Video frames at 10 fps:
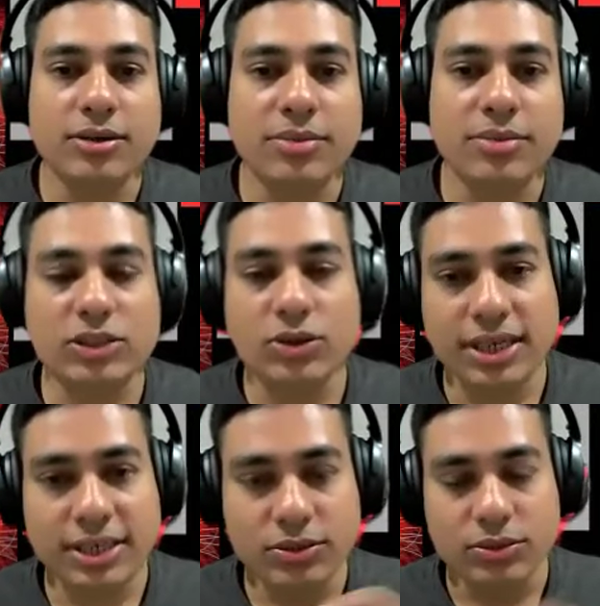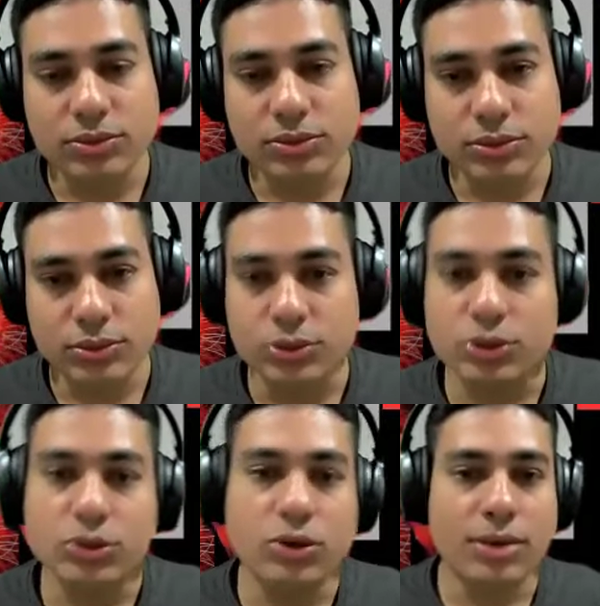make sure that you do
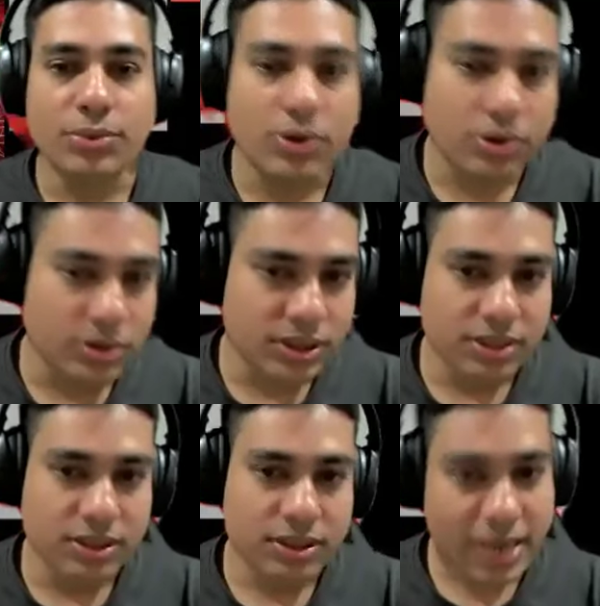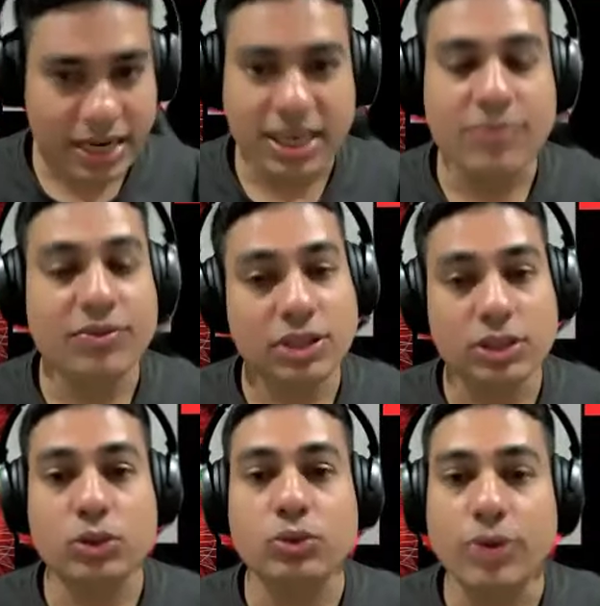show up on the correct time, which
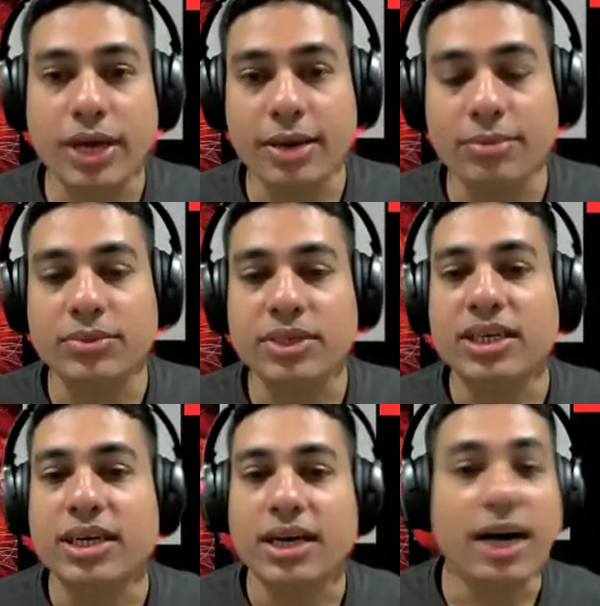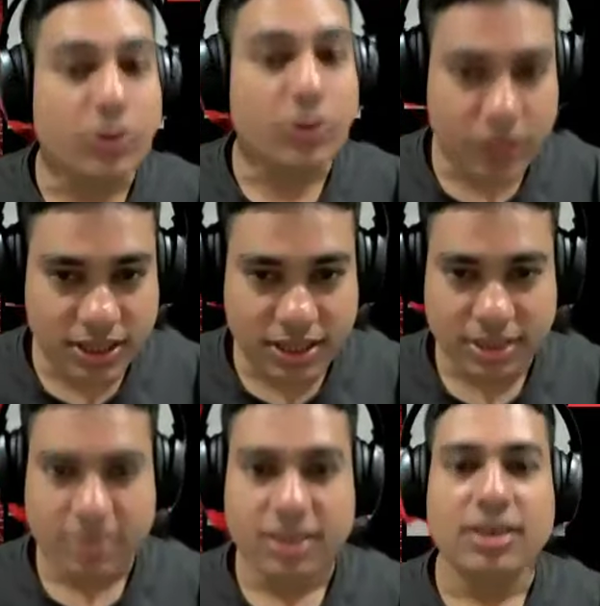is 2 a.m.
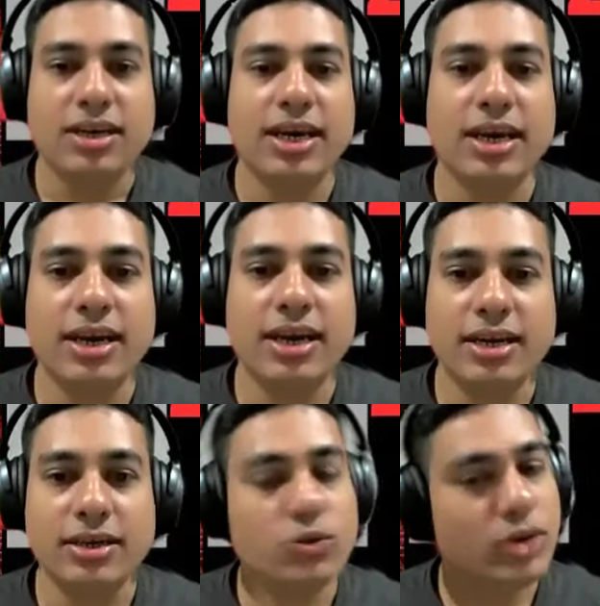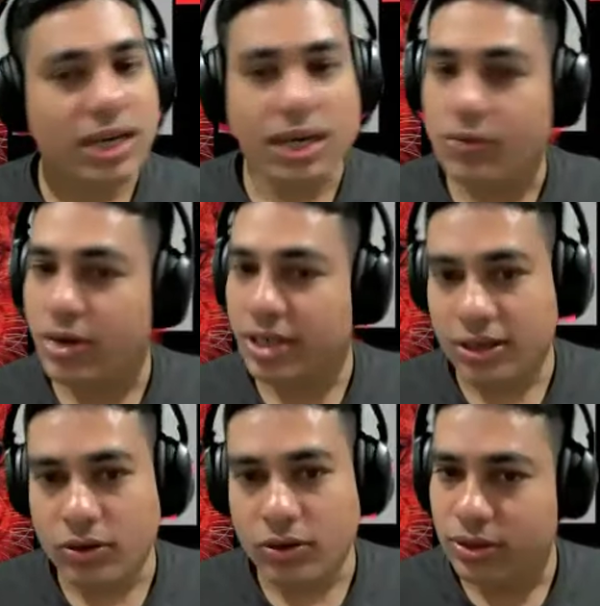UTC. And you can convert it
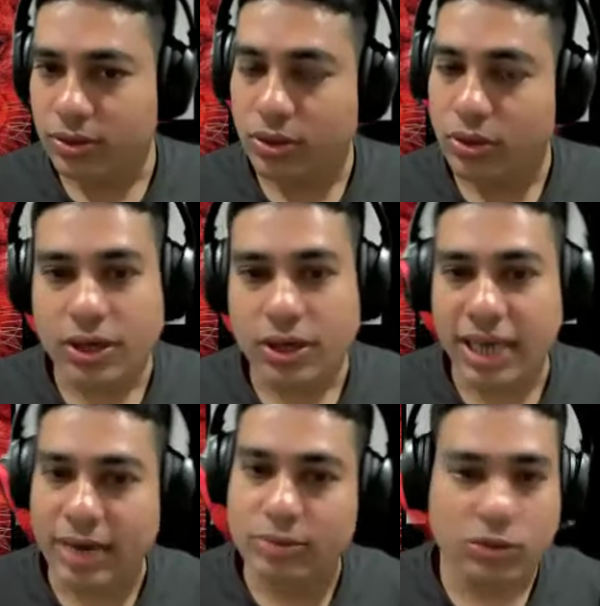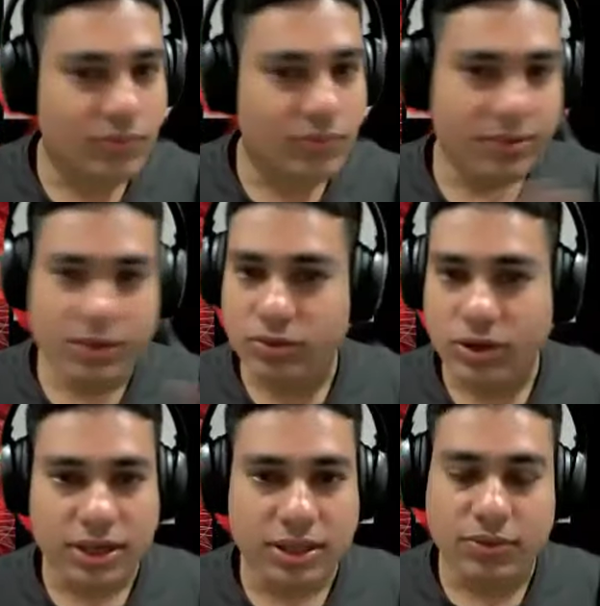according to your local time zone, wherever you
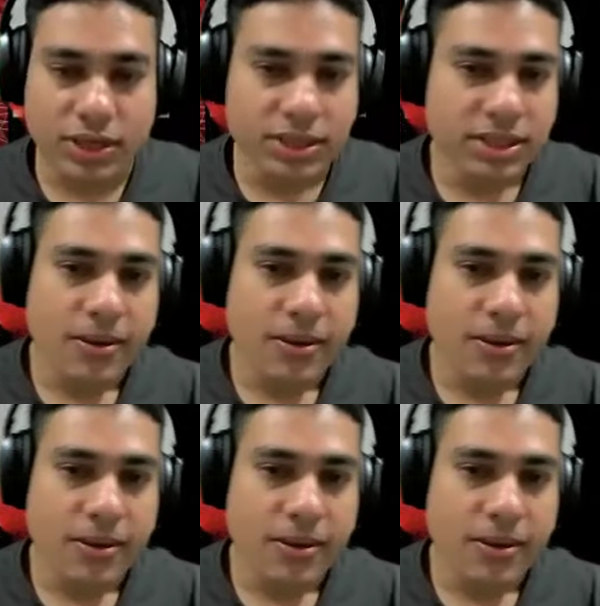are in the world.